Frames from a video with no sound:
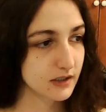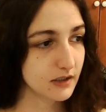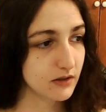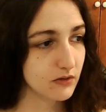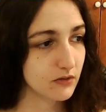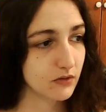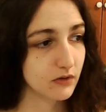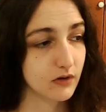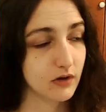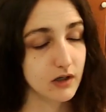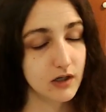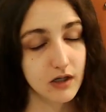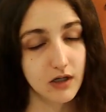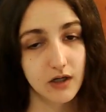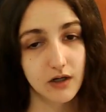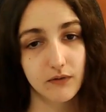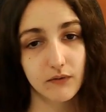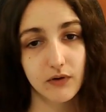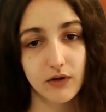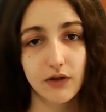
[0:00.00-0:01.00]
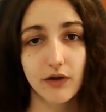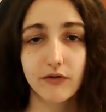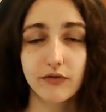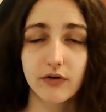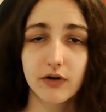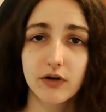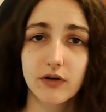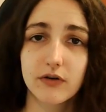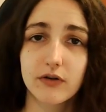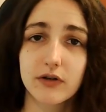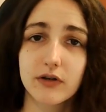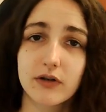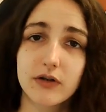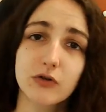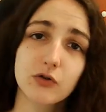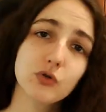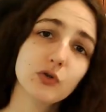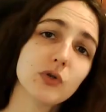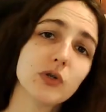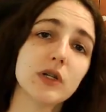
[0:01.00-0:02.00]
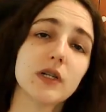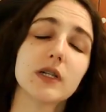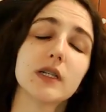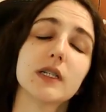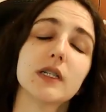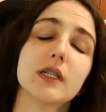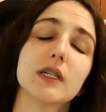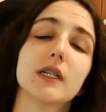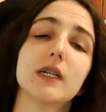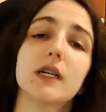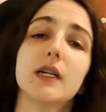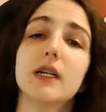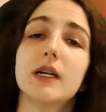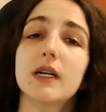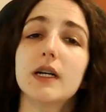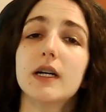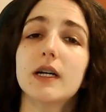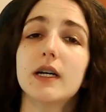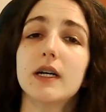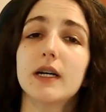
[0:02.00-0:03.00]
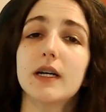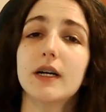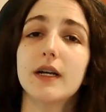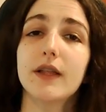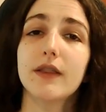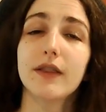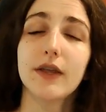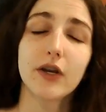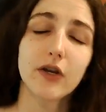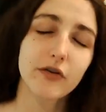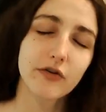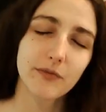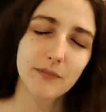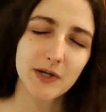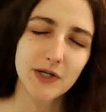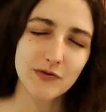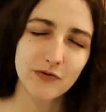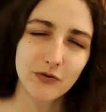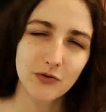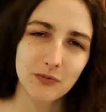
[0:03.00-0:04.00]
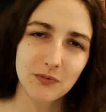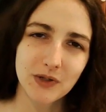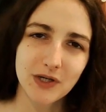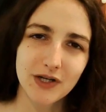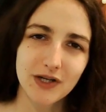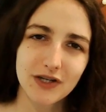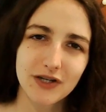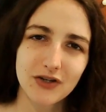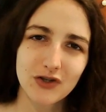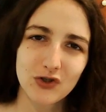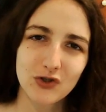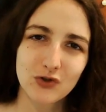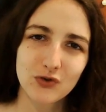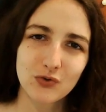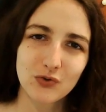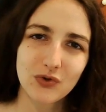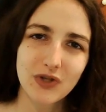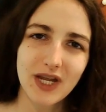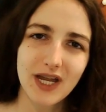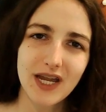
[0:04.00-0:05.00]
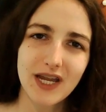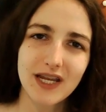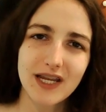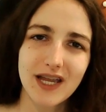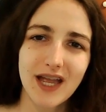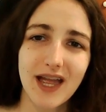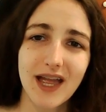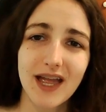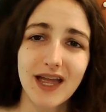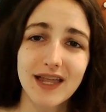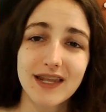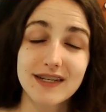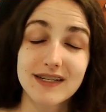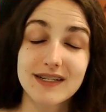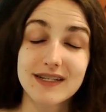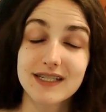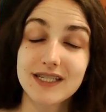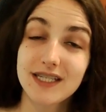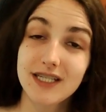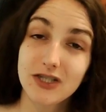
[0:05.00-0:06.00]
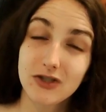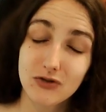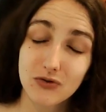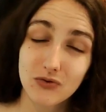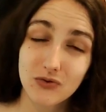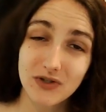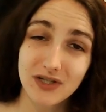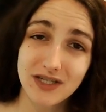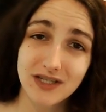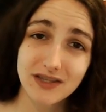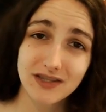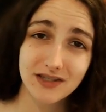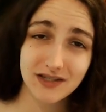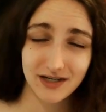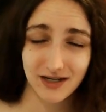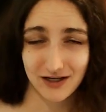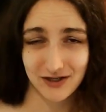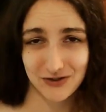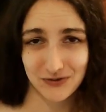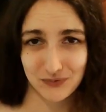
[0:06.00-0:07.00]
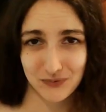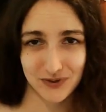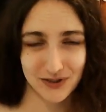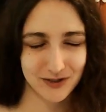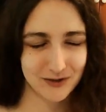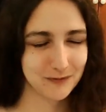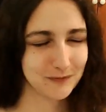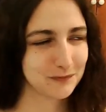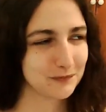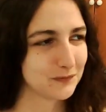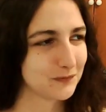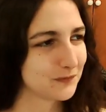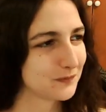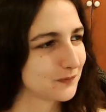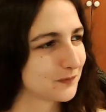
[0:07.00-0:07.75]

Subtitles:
So, without further ado, thank you very much for being here today and see you in the next one.